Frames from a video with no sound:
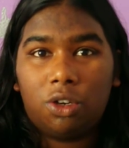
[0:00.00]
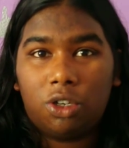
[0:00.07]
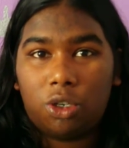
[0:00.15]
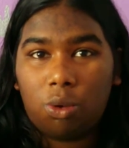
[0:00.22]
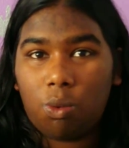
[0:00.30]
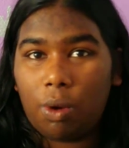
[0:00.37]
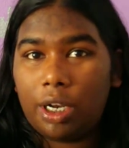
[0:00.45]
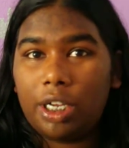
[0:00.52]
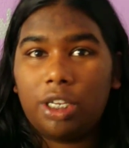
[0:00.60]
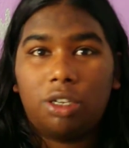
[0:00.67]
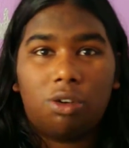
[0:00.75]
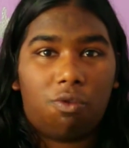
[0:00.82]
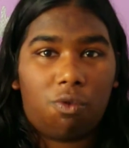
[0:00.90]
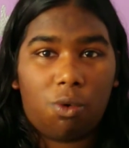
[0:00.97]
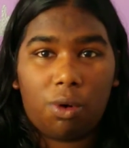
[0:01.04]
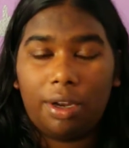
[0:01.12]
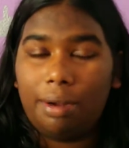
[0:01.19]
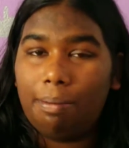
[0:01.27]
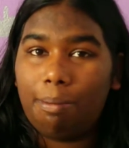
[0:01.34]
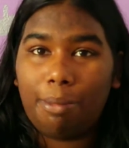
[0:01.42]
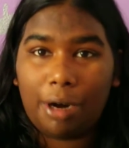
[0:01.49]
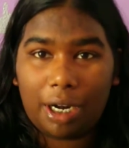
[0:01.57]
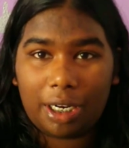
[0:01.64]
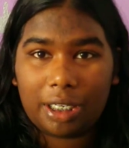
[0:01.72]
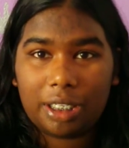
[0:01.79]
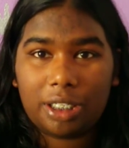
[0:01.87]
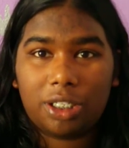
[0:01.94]
20 to 40
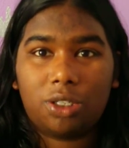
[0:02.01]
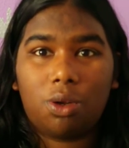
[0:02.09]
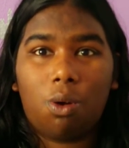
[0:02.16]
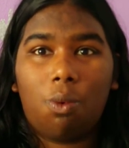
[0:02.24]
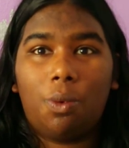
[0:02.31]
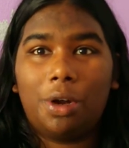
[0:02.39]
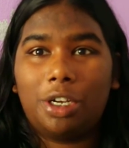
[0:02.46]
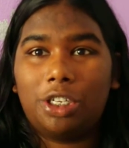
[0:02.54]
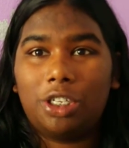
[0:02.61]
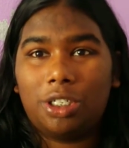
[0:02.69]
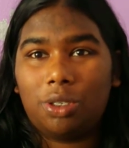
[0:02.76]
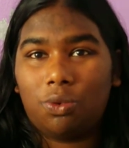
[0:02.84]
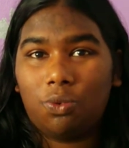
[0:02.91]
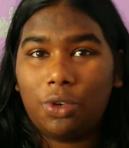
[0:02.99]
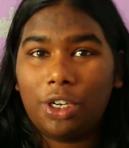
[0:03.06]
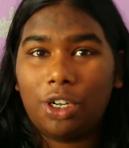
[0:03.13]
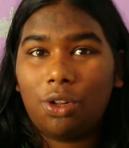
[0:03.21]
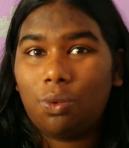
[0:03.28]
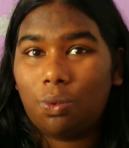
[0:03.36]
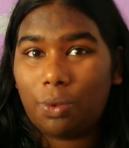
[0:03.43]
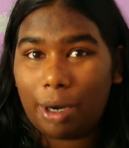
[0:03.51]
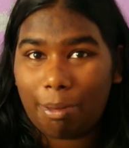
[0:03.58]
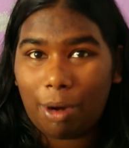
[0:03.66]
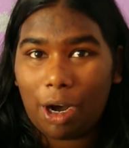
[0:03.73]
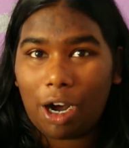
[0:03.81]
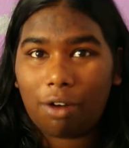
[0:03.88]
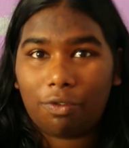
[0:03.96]
bucks, which is a real
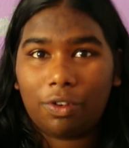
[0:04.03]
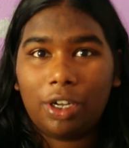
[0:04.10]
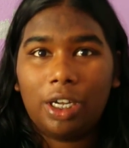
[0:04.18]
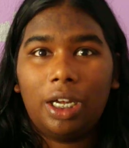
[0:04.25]
ripoff.